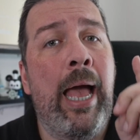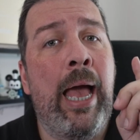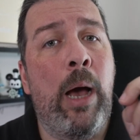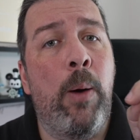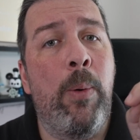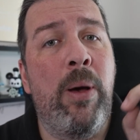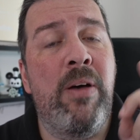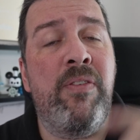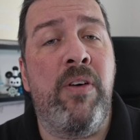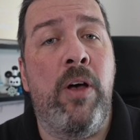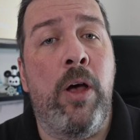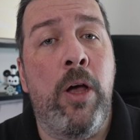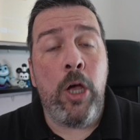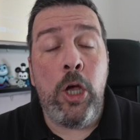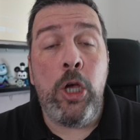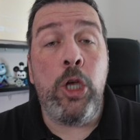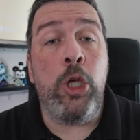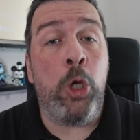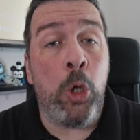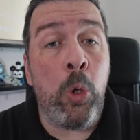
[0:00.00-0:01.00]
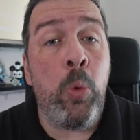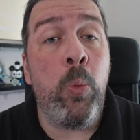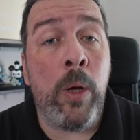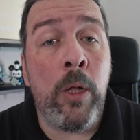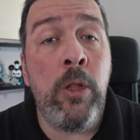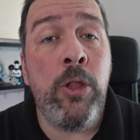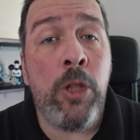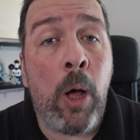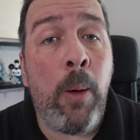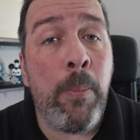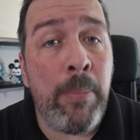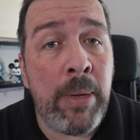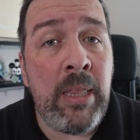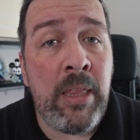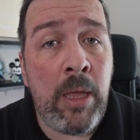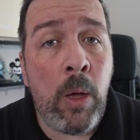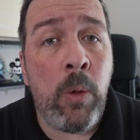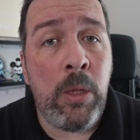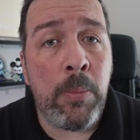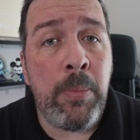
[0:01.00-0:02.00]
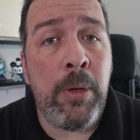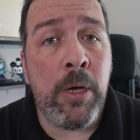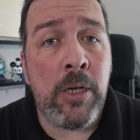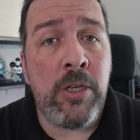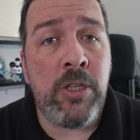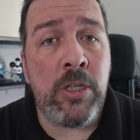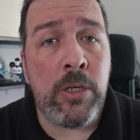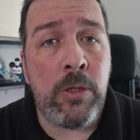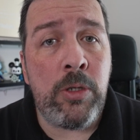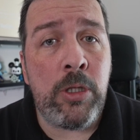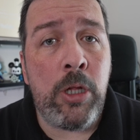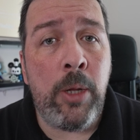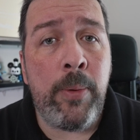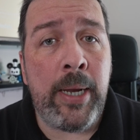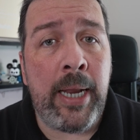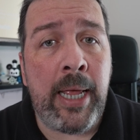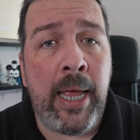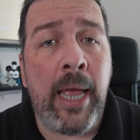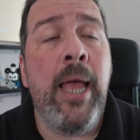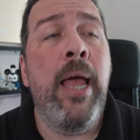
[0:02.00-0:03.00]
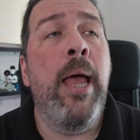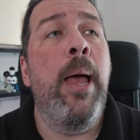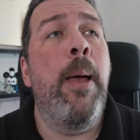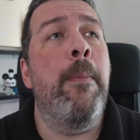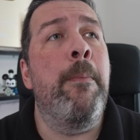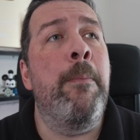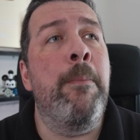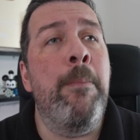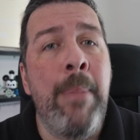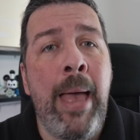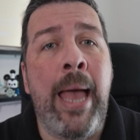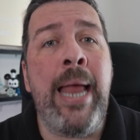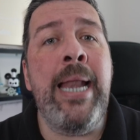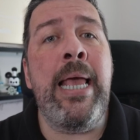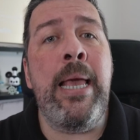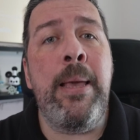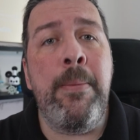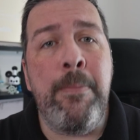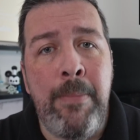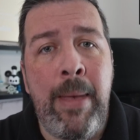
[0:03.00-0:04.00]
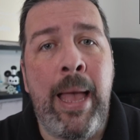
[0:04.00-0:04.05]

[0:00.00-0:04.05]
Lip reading: However, you will not be the only person who's doing it. Many